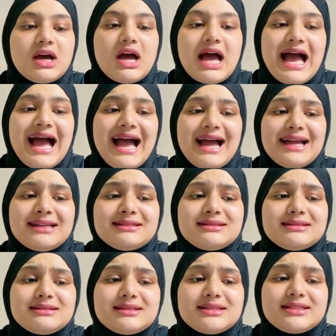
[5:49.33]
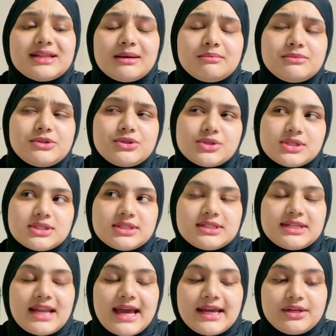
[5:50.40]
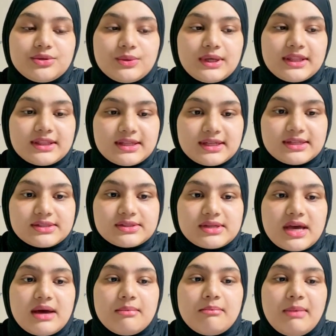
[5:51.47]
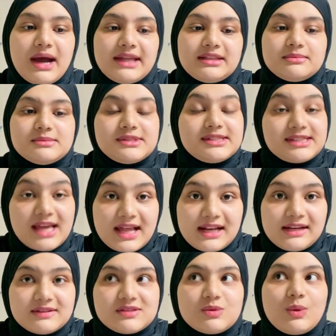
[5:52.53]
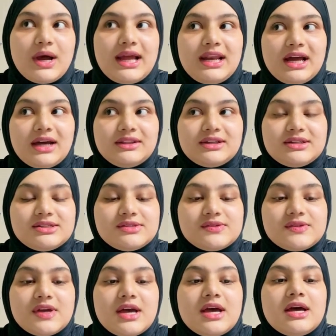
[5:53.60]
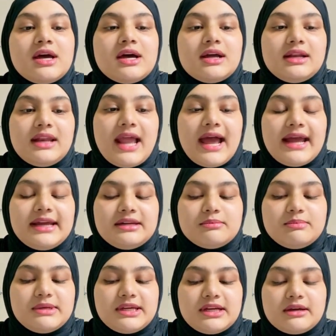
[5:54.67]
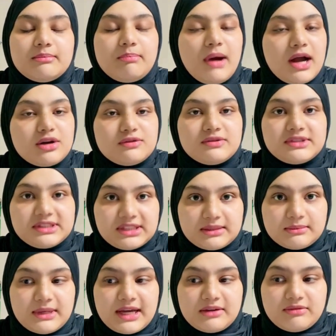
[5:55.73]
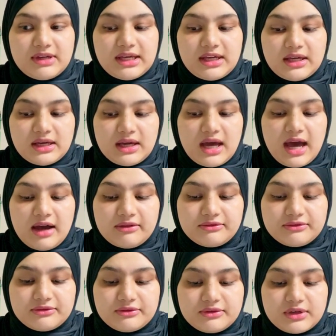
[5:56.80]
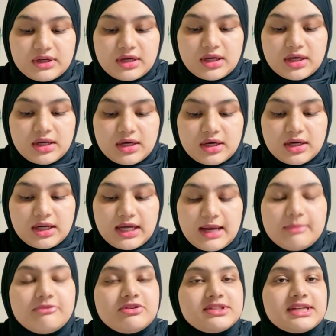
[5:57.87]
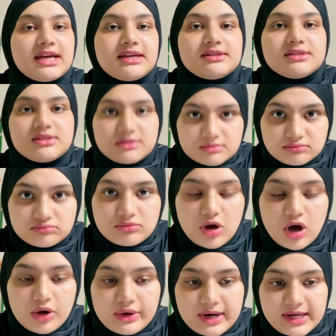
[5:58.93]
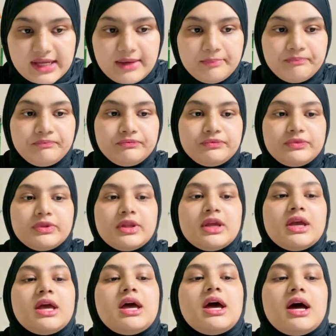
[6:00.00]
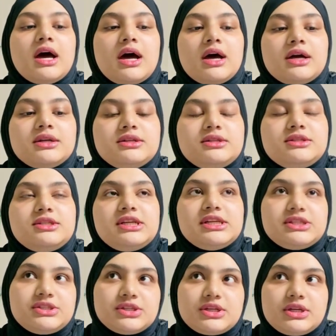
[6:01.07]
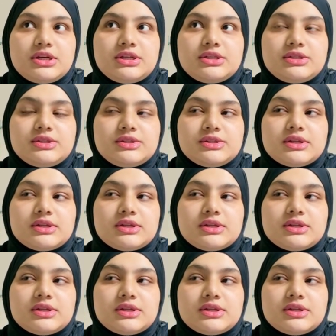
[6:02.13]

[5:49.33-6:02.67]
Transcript: And some students like doing things by themselves, while others like being part of a team, like we have emphasized already. Teachers